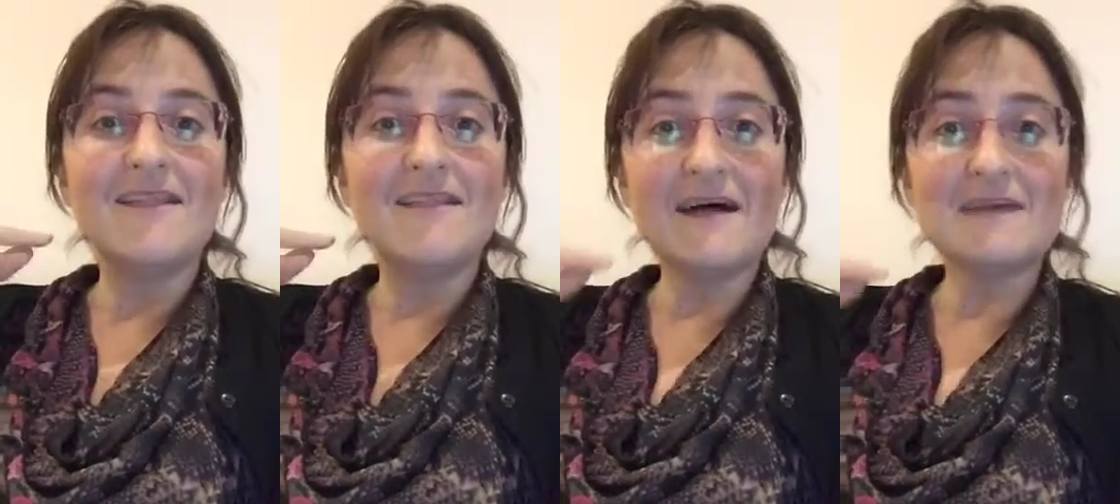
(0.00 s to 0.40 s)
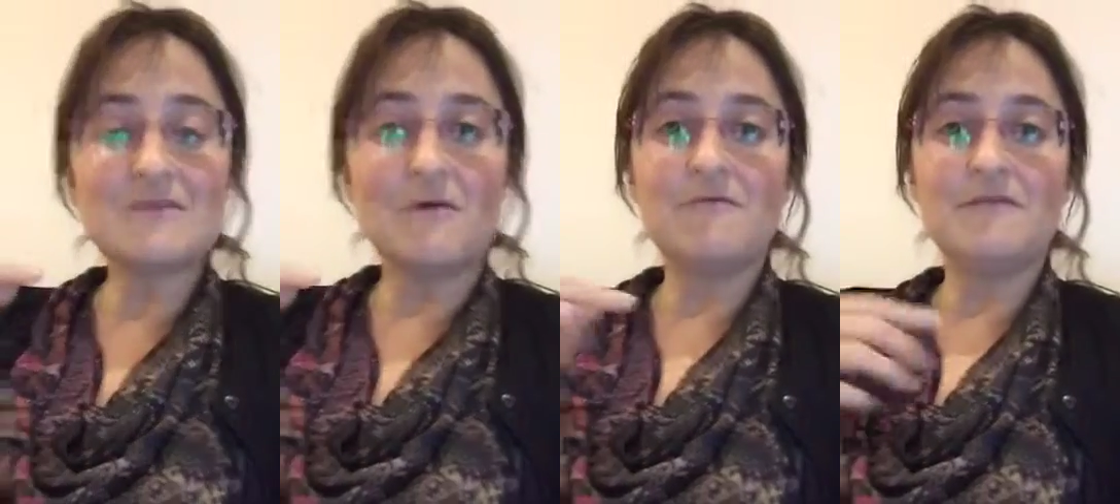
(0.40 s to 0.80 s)
that's
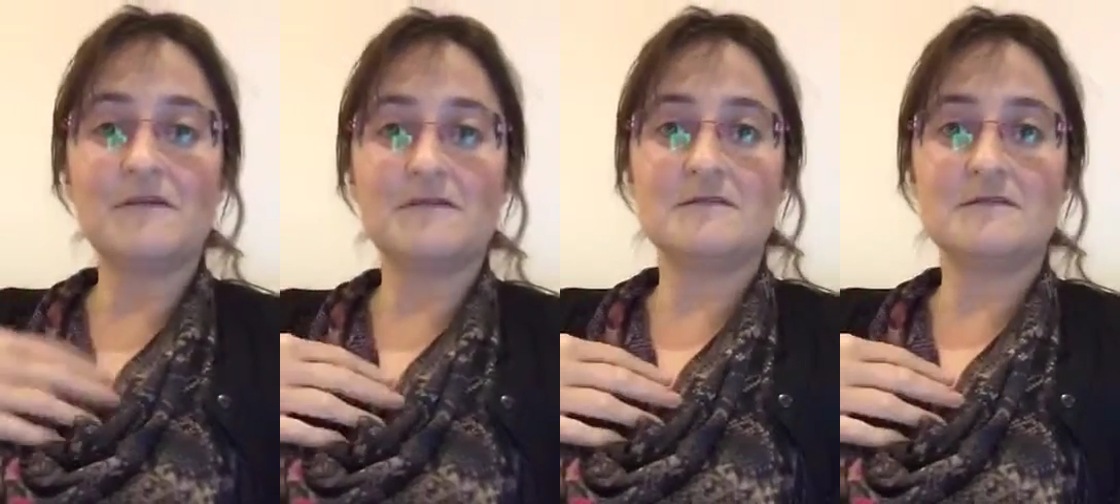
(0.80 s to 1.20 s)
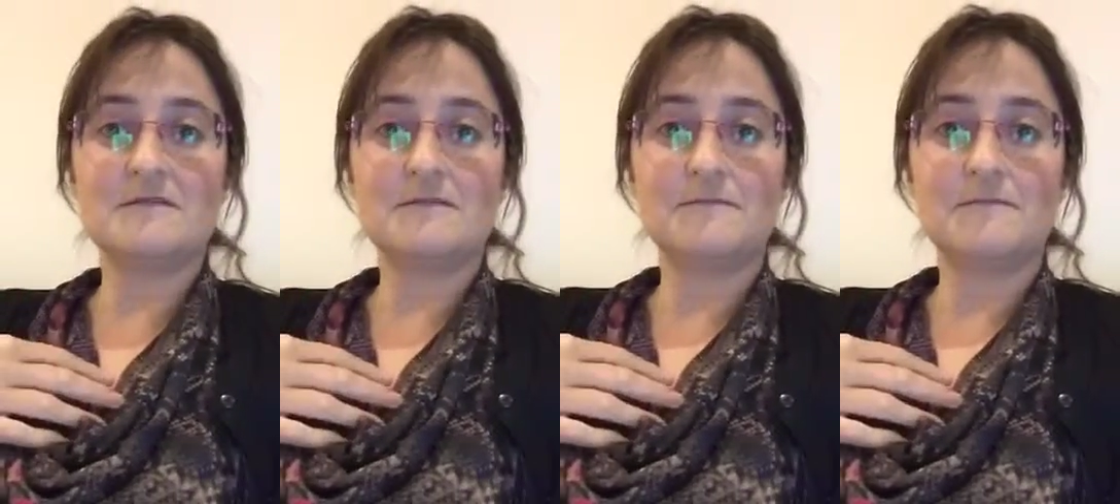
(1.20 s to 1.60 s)

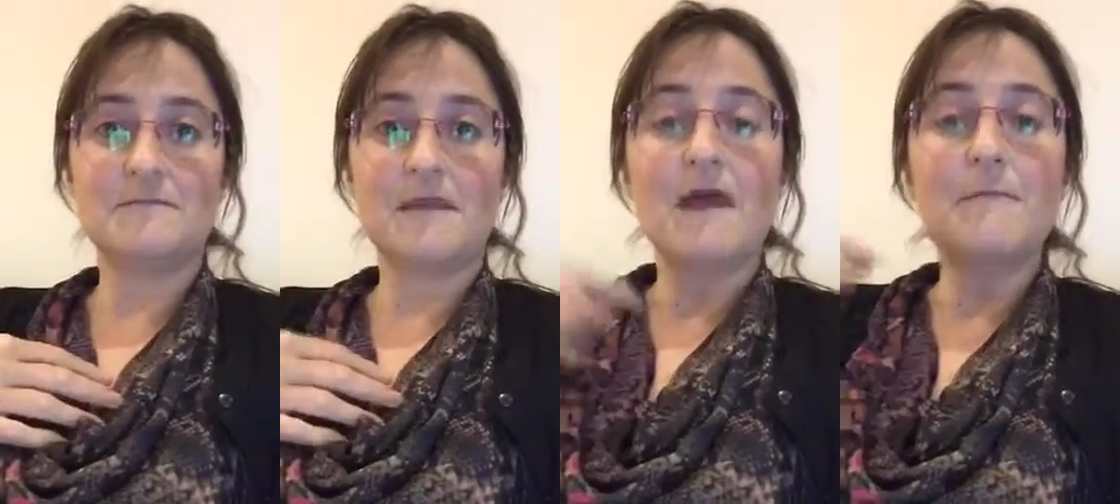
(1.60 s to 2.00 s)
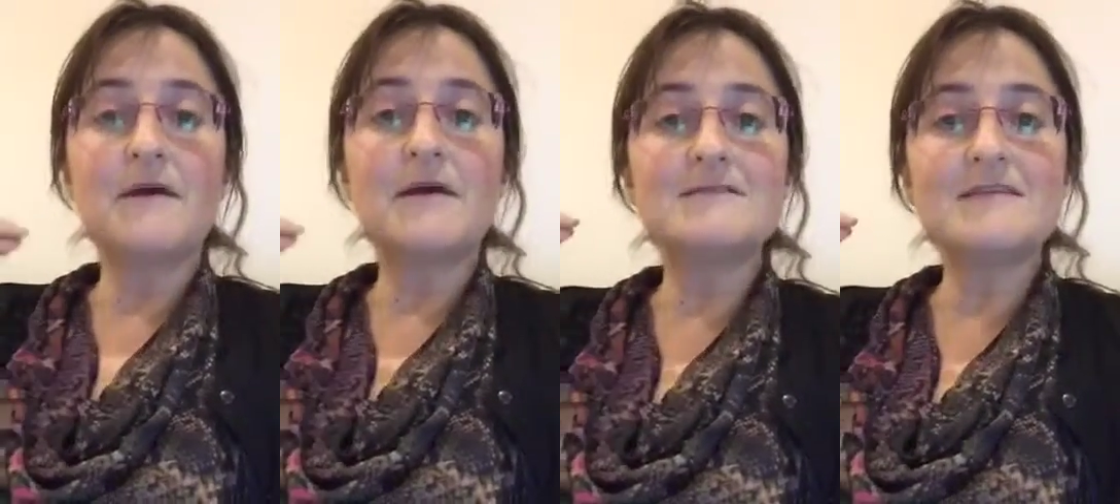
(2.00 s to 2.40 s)
confidence.
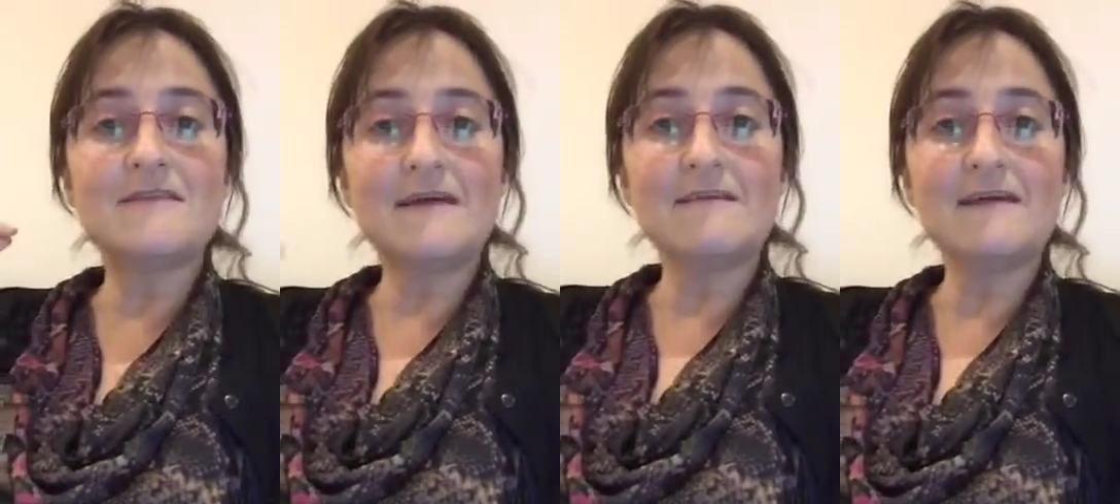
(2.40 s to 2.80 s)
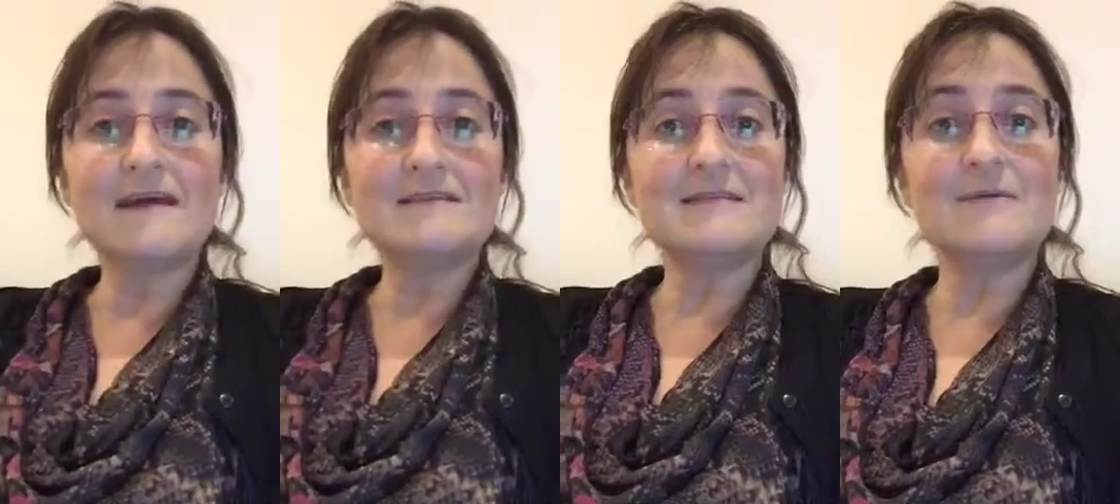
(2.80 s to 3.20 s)
Because the thing that
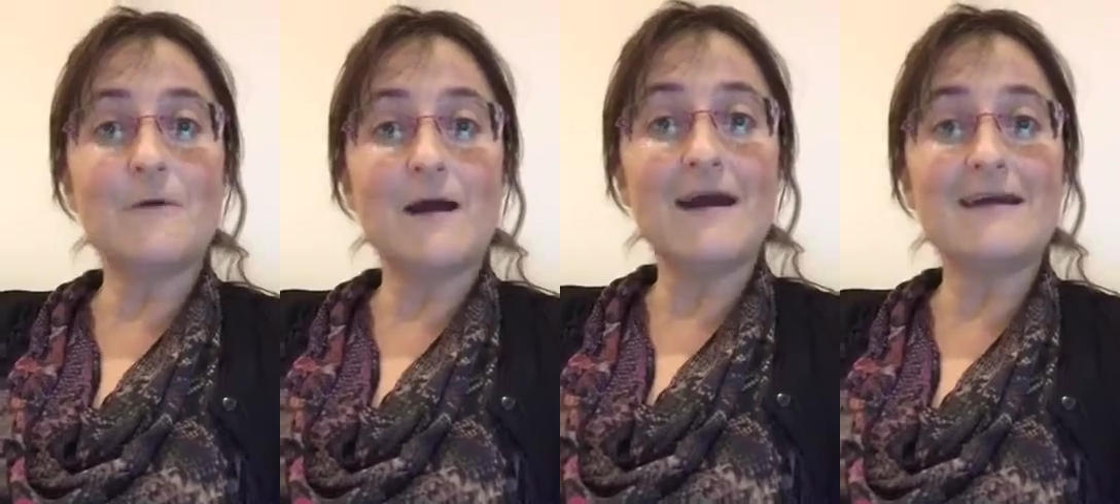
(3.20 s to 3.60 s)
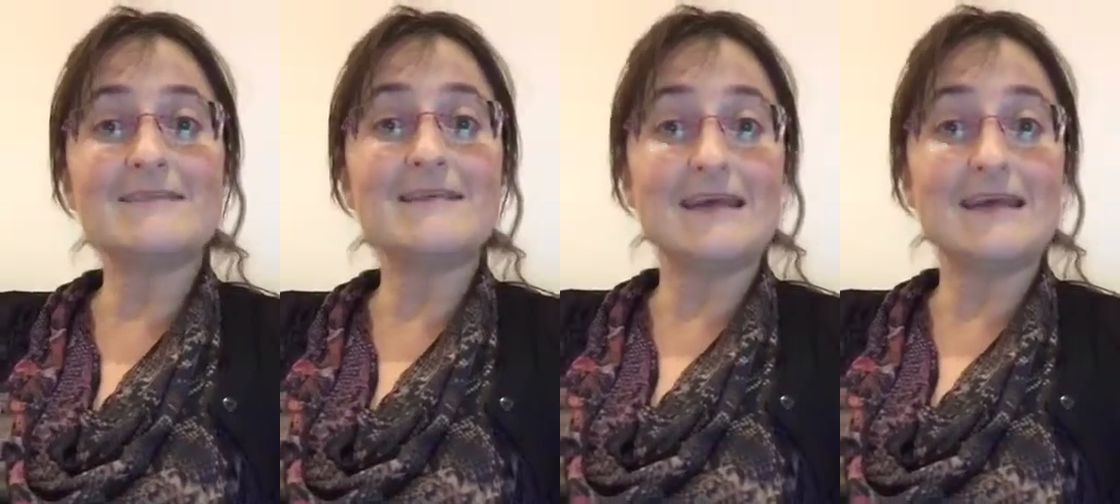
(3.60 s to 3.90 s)
gets in the way is